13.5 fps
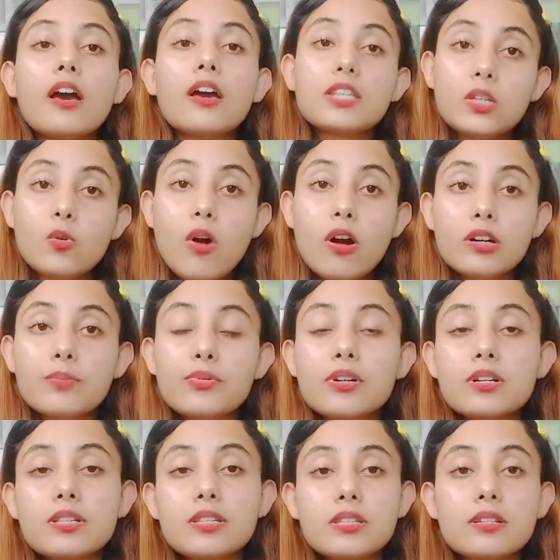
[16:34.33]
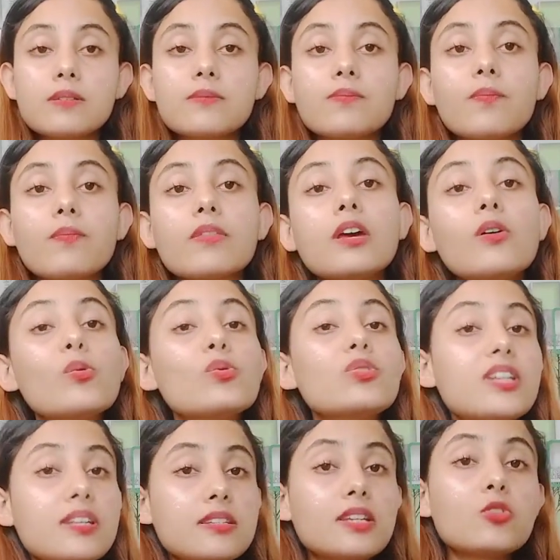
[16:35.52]
you are a person who
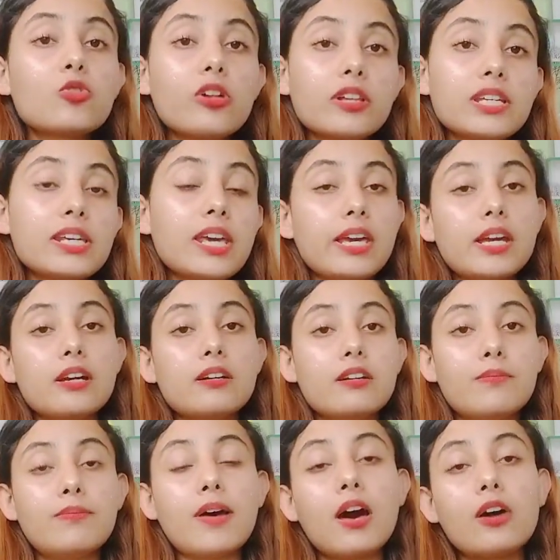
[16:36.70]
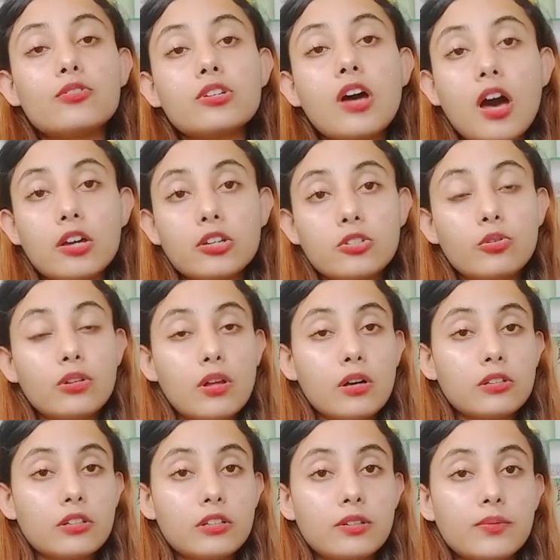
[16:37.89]
doesn't really care about how you look.